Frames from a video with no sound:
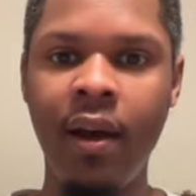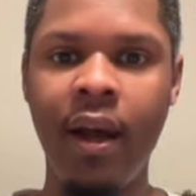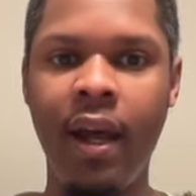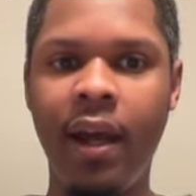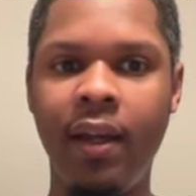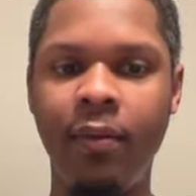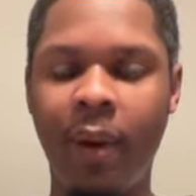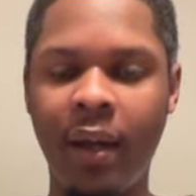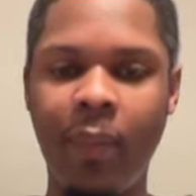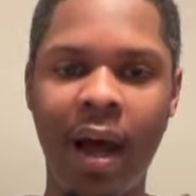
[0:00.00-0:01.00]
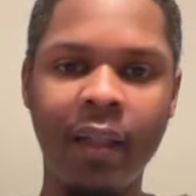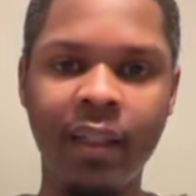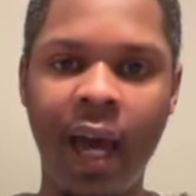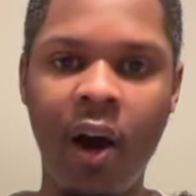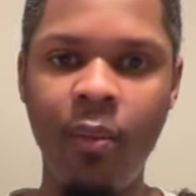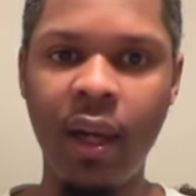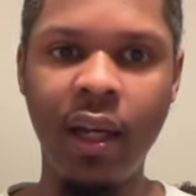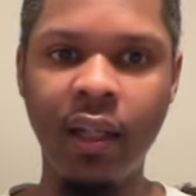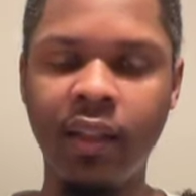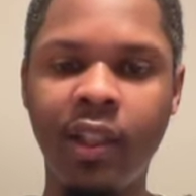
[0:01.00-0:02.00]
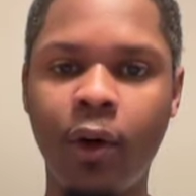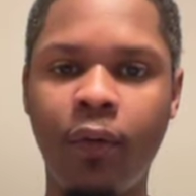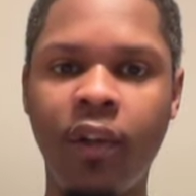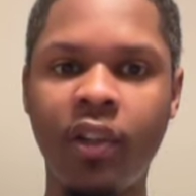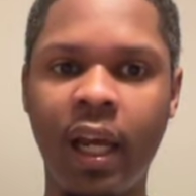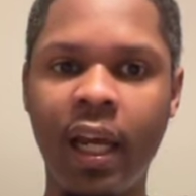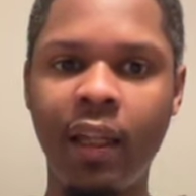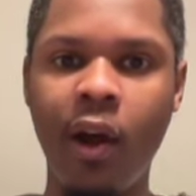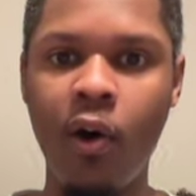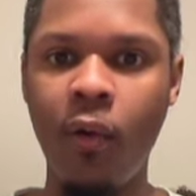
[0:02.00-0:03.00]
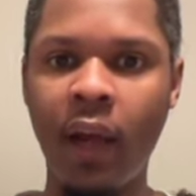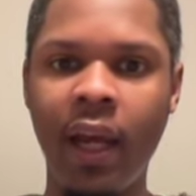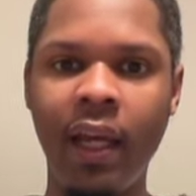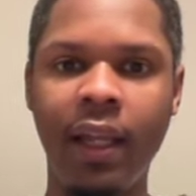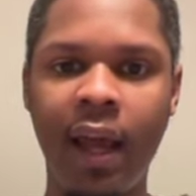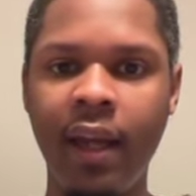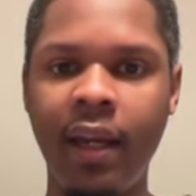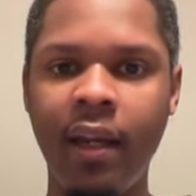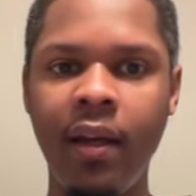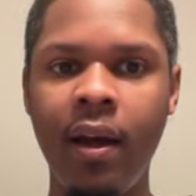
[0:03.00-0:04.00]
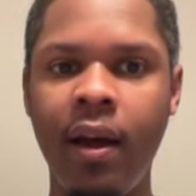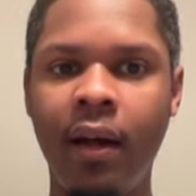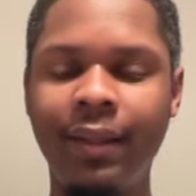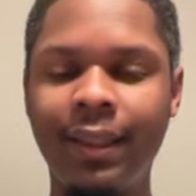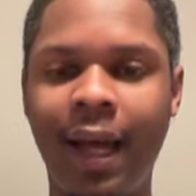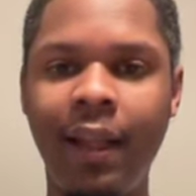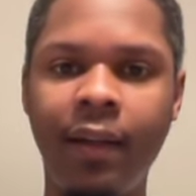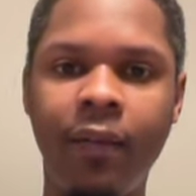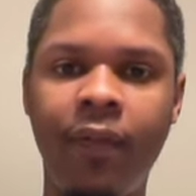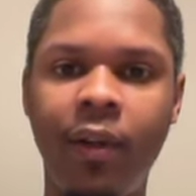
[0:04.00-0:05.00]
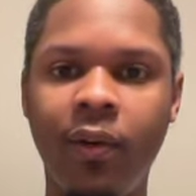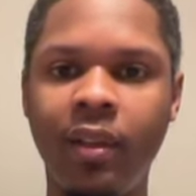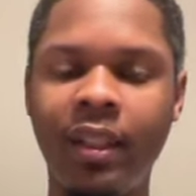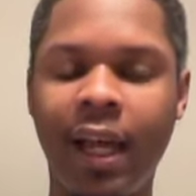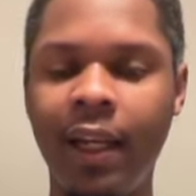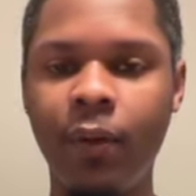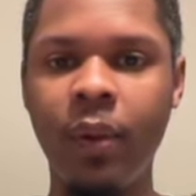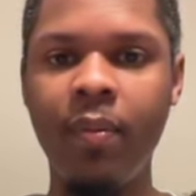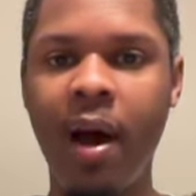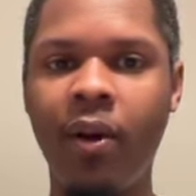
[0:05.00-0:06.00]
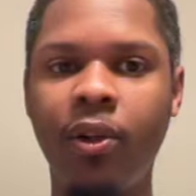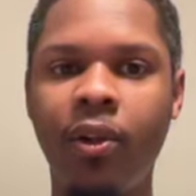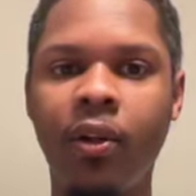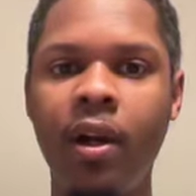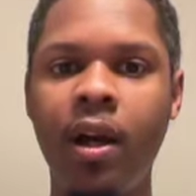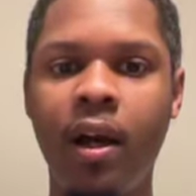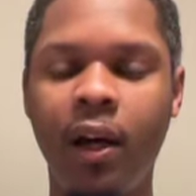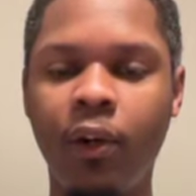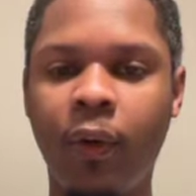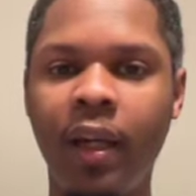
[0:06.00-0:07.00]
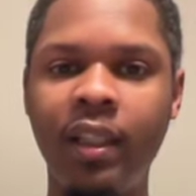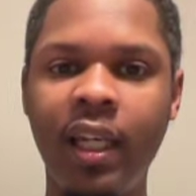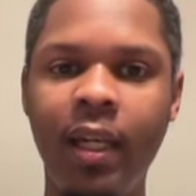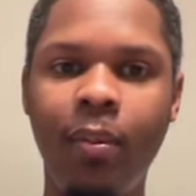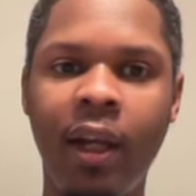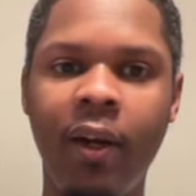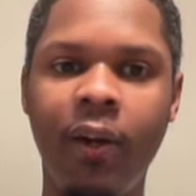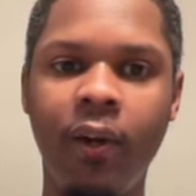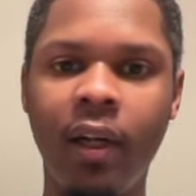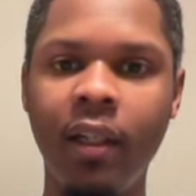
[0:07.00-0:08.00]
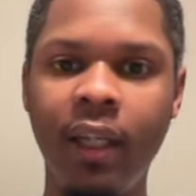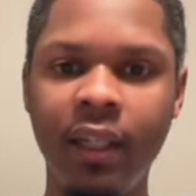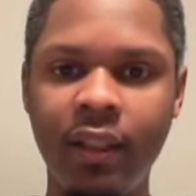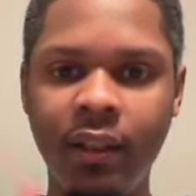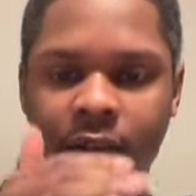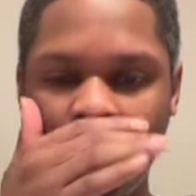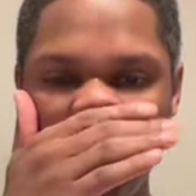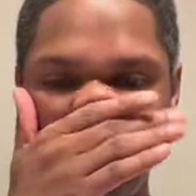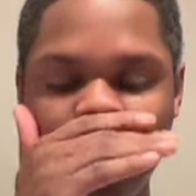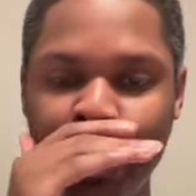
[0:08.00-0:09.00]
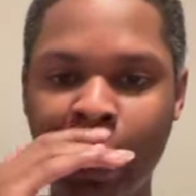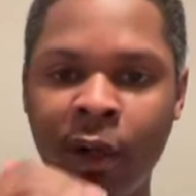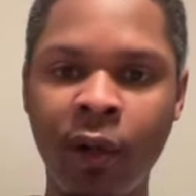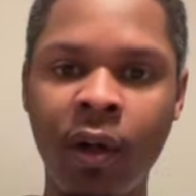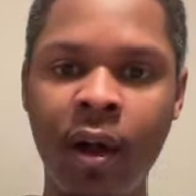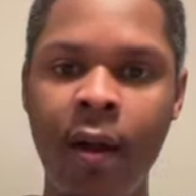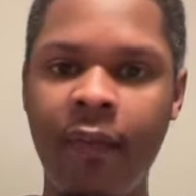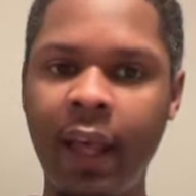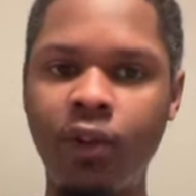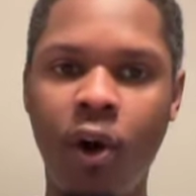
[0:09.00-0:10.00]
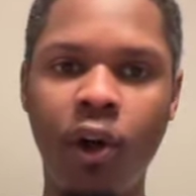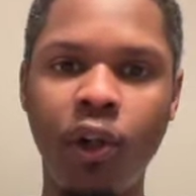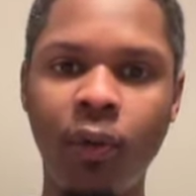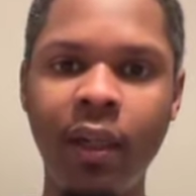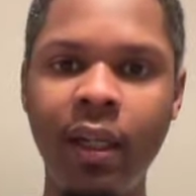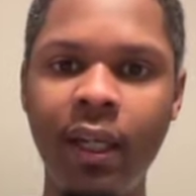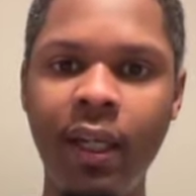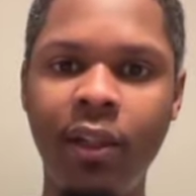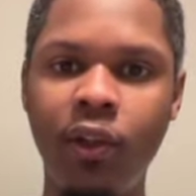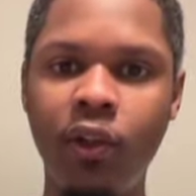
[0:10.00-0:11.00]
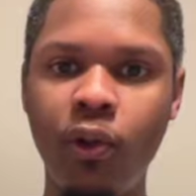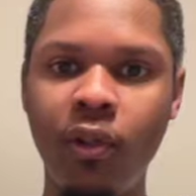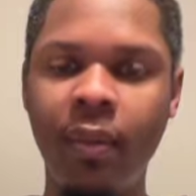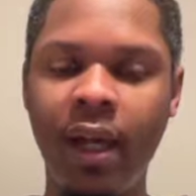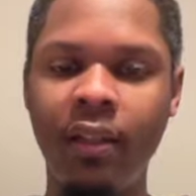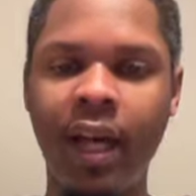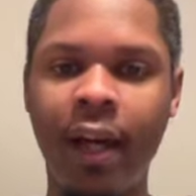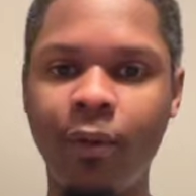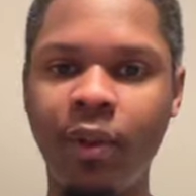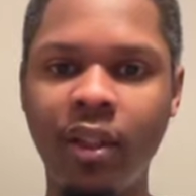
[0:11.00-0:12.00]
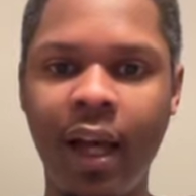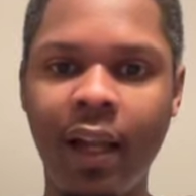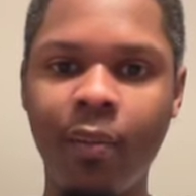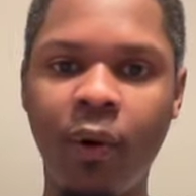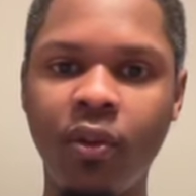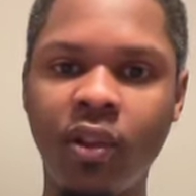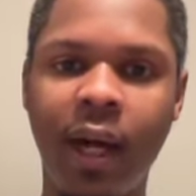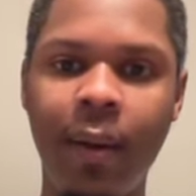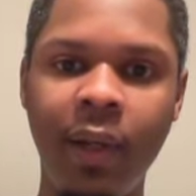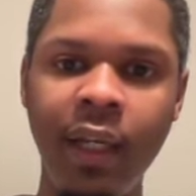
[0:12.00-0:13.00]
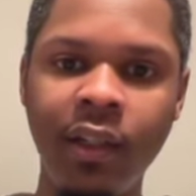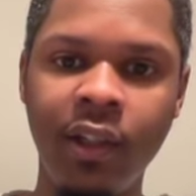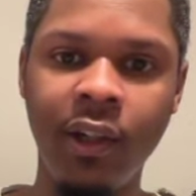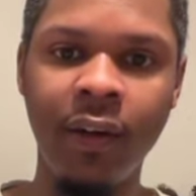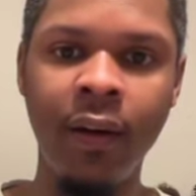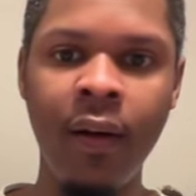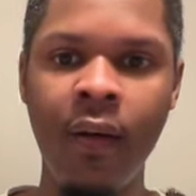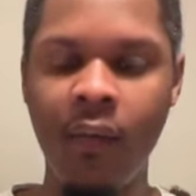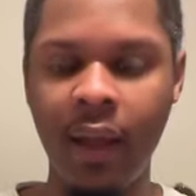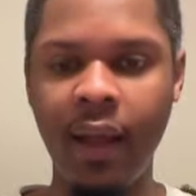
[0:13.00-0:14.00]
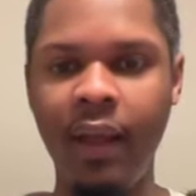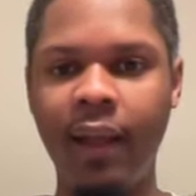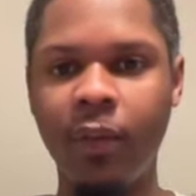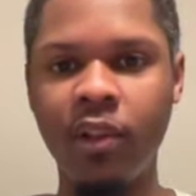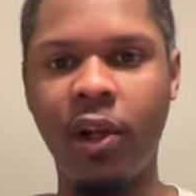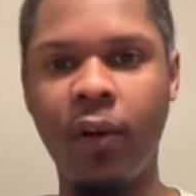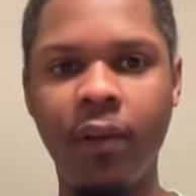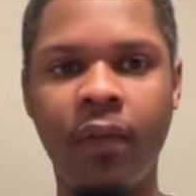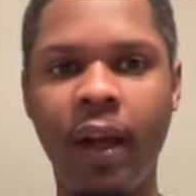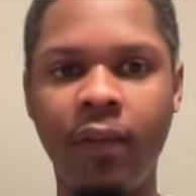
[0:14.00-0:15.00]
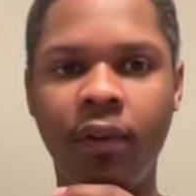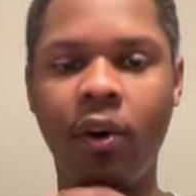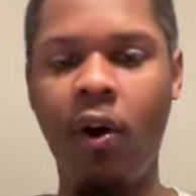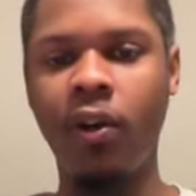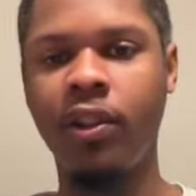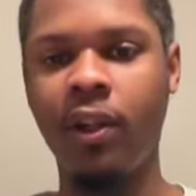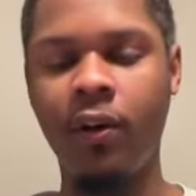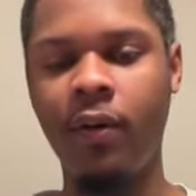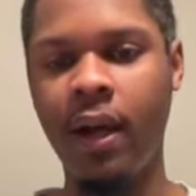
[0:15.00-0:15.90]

And by Pascal being unselfish and long and lanky, a solid defender, a solid rebounder, a great team player, a decent screen setter, that's all you really need to do is make Tyrese Haliburton's job easier, and he can return the favor also.